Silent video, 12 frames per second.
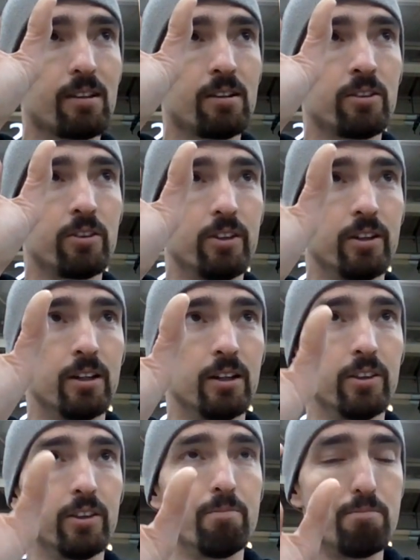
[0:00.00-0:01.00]
the
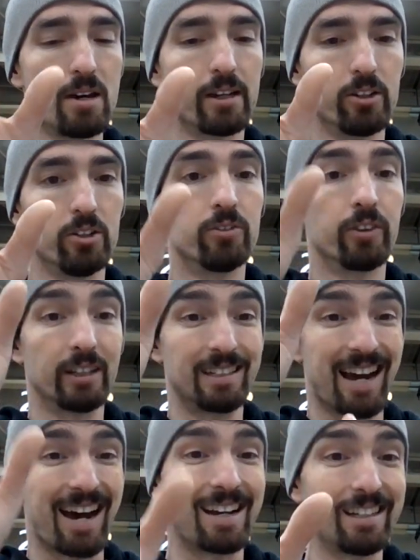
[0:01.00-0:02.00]
metal, the
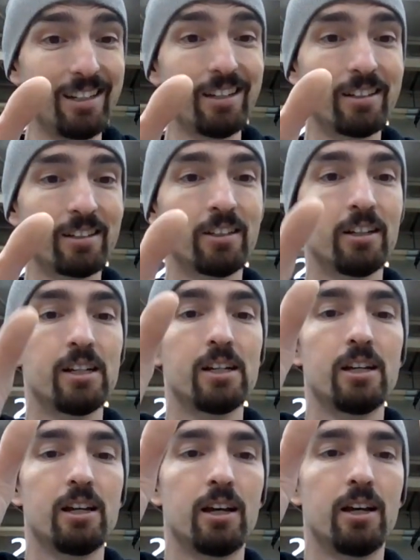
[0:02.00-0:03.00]
guide,
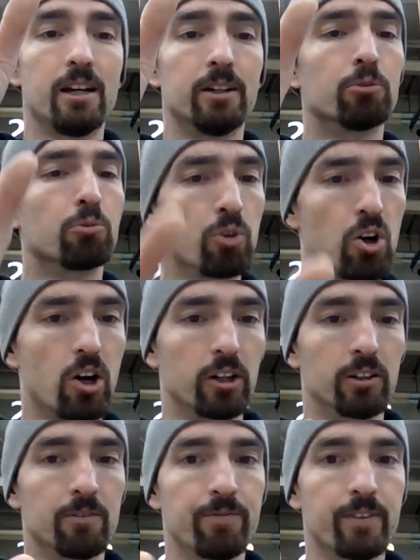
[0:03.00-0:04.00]

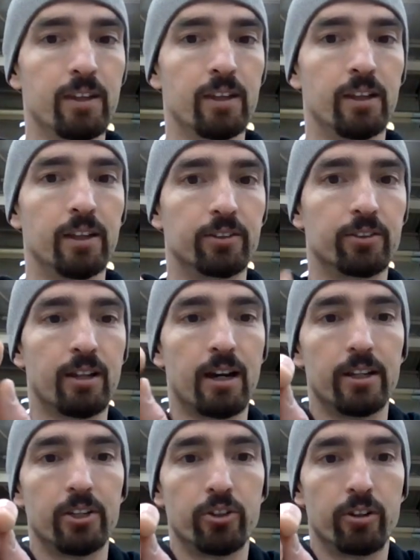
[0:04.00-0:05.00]
wrong. It's
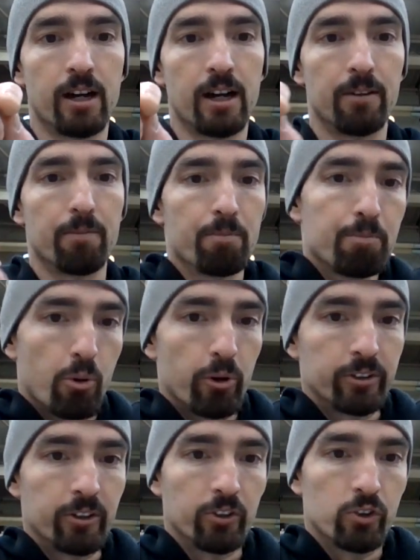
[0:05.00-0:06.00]
not, you're not
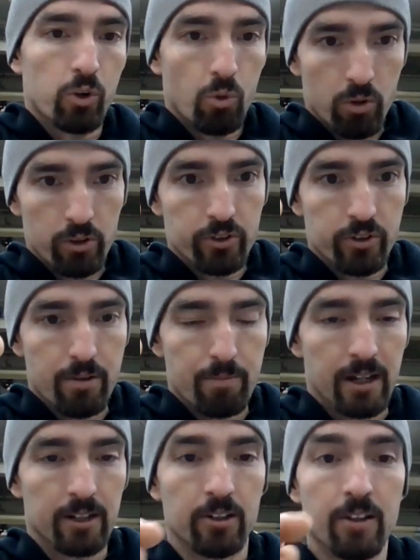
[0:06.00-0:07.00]
pointing towards the
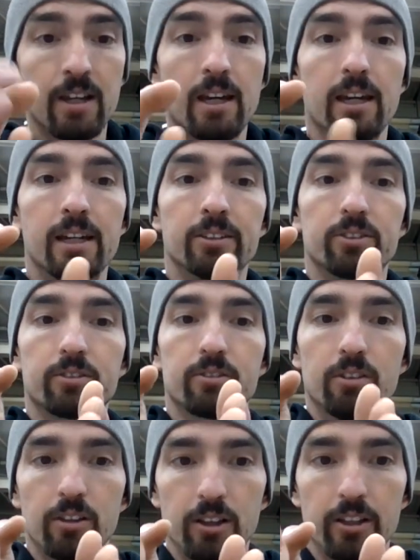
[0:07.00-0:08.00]
metal. It's
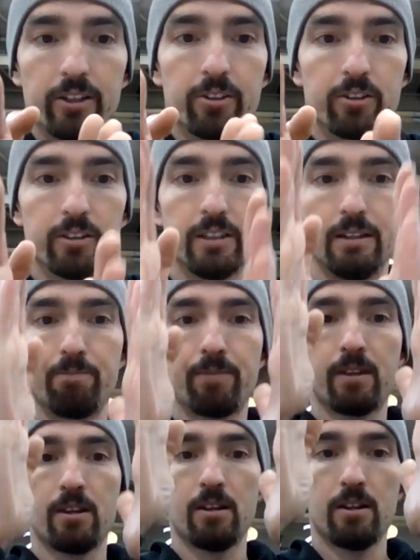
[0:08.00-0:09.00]
literally
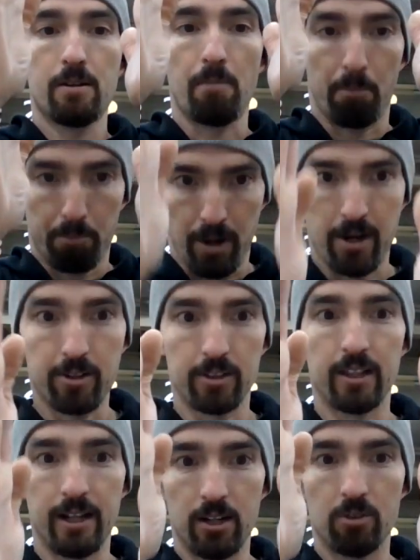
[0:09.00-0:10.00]

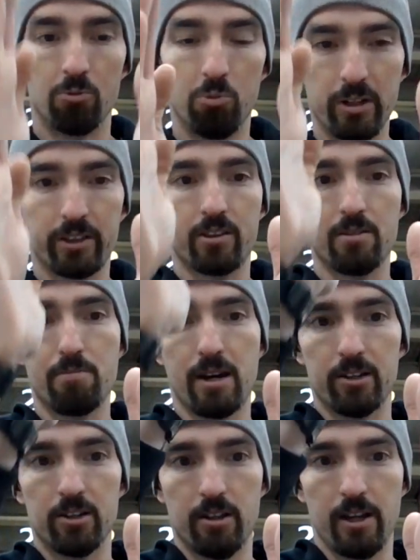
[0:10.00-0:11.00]
parallel with the metal,